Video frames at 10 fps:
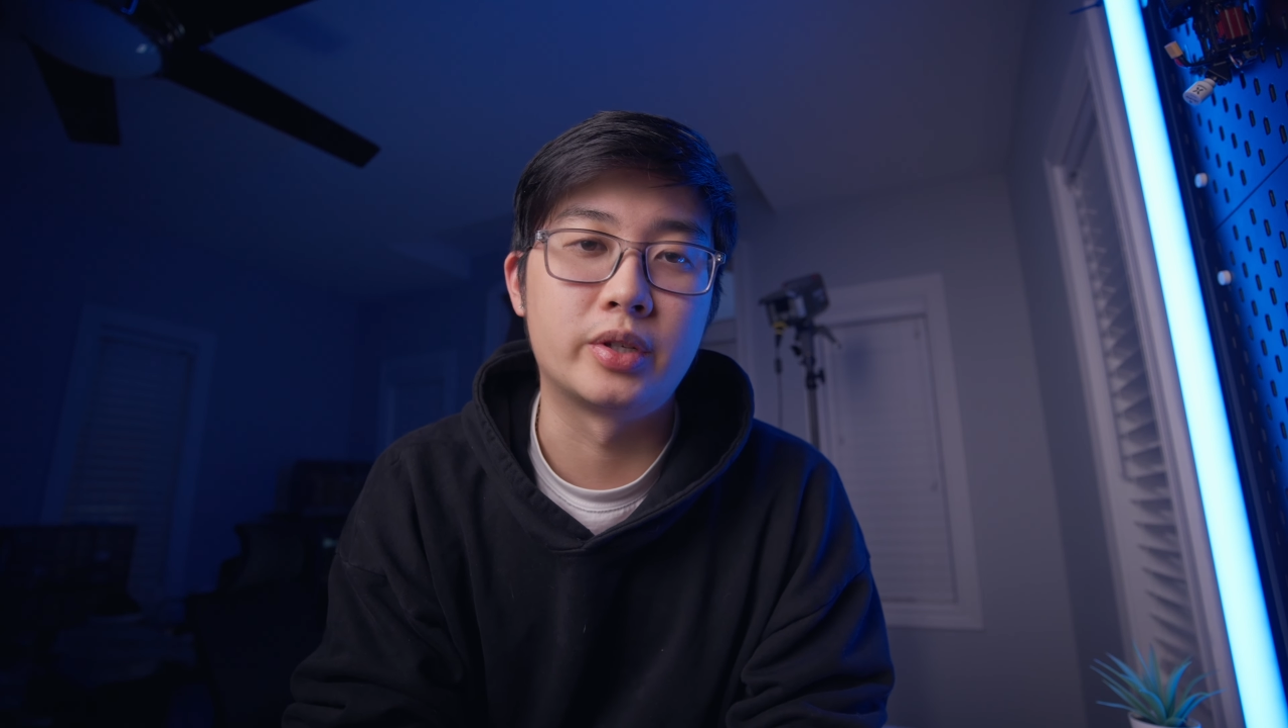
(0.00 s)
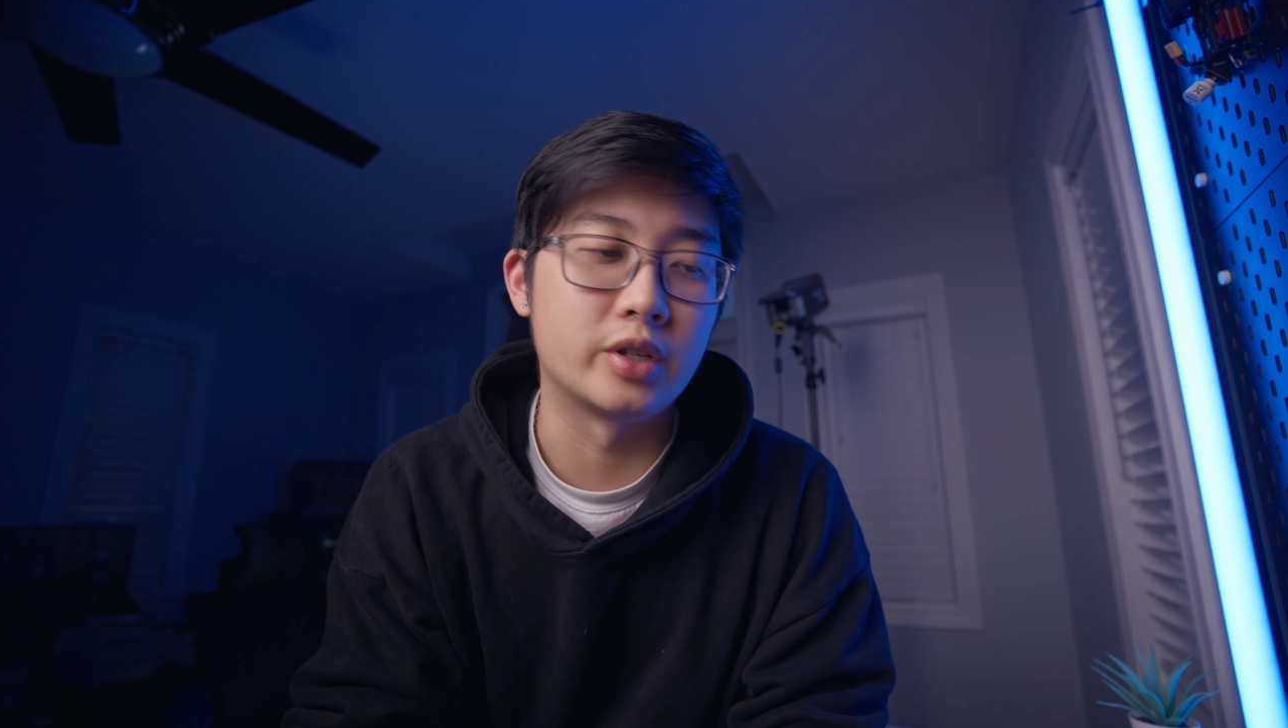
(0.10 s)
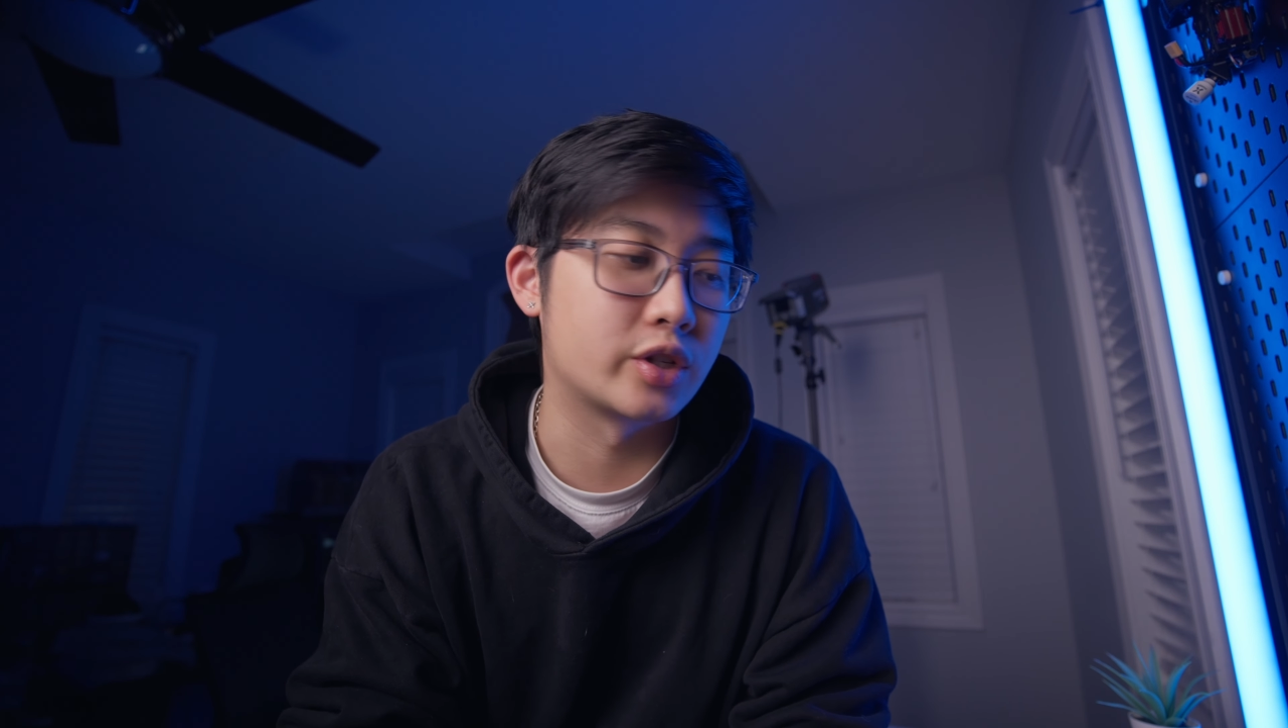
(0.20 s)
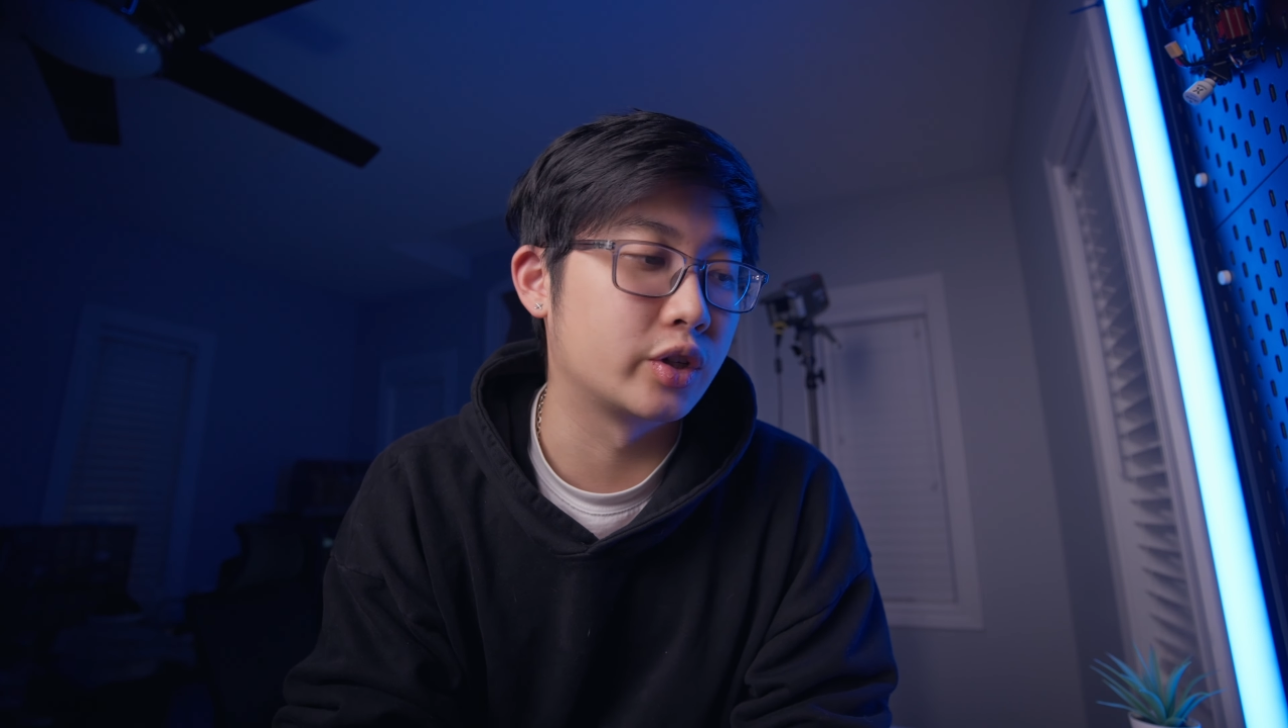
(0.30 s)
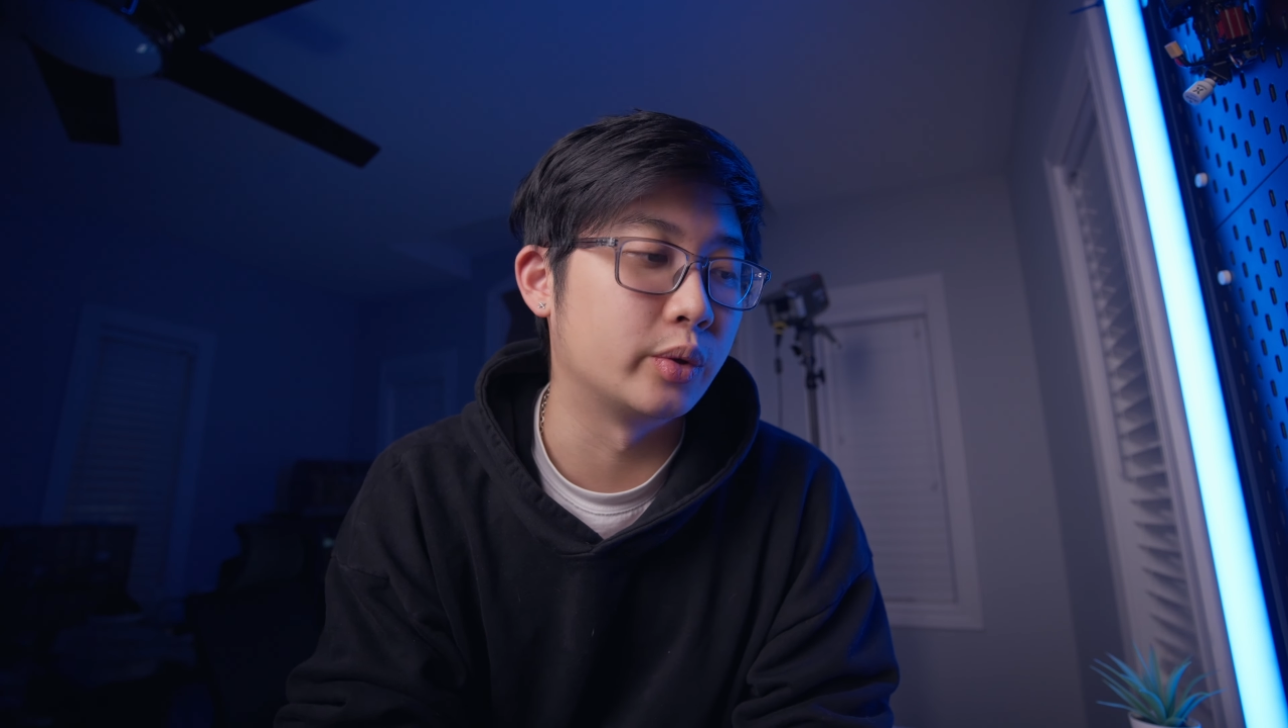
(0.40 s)
to
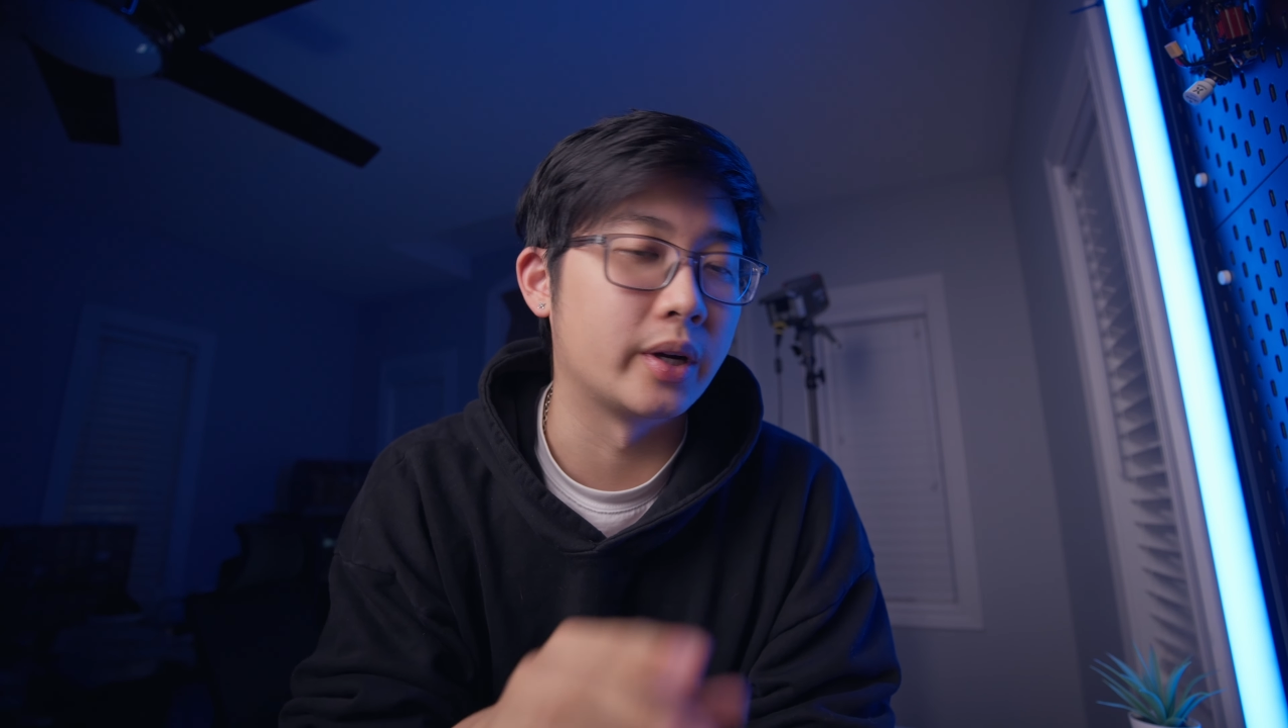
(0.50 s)
screw